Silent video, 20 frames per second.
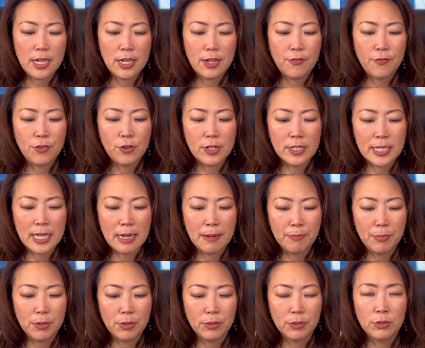For
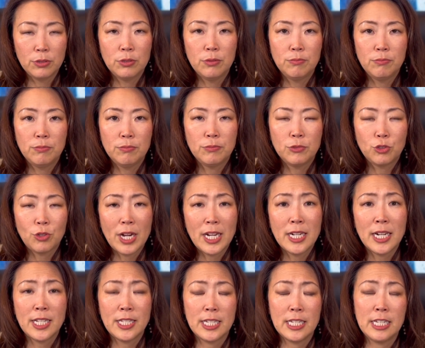example, try
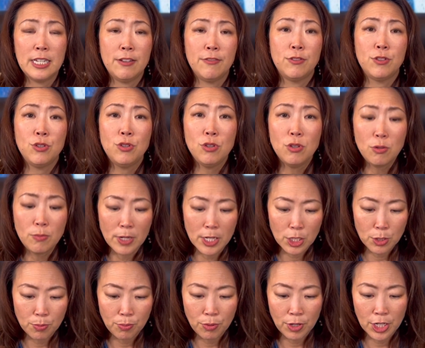not to give too
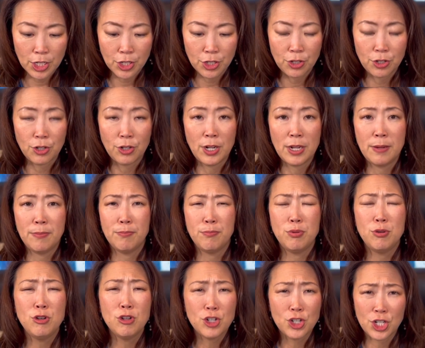much pressure and
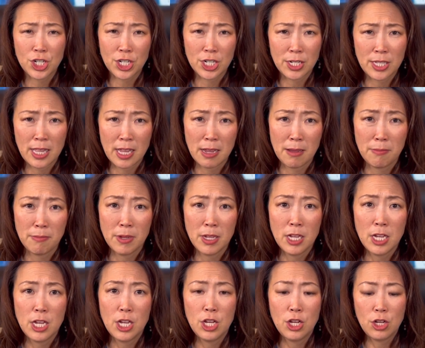push
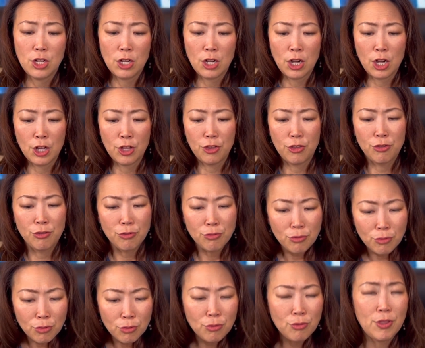them
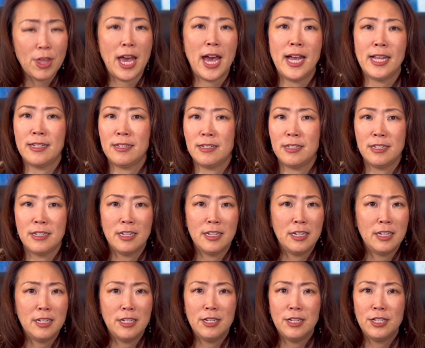through that
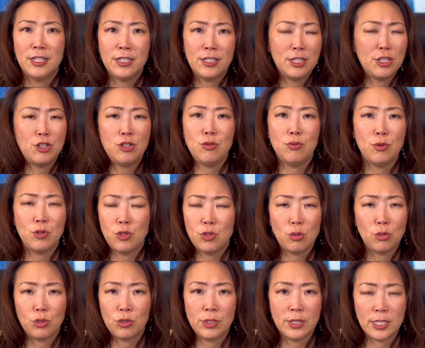
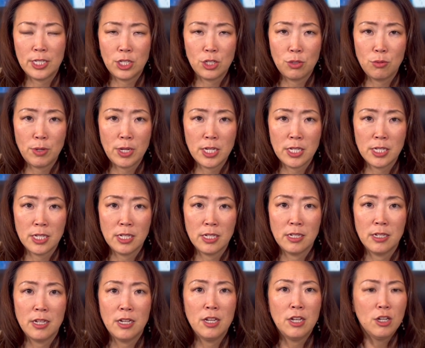social situation.
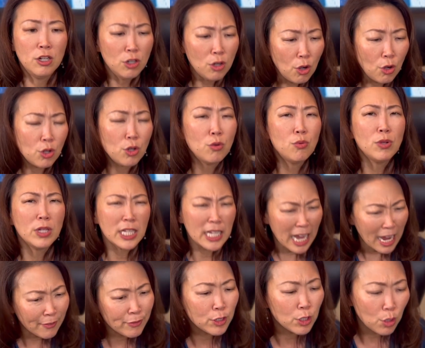No, you really
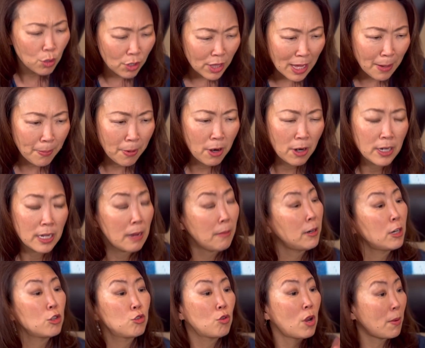have to go to that party. I'm going
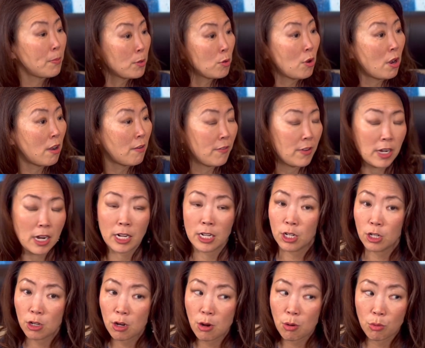to drop you off and I'm going to
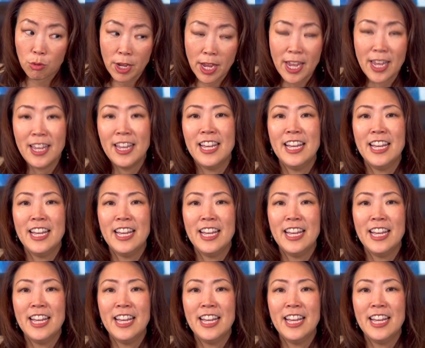go, okay?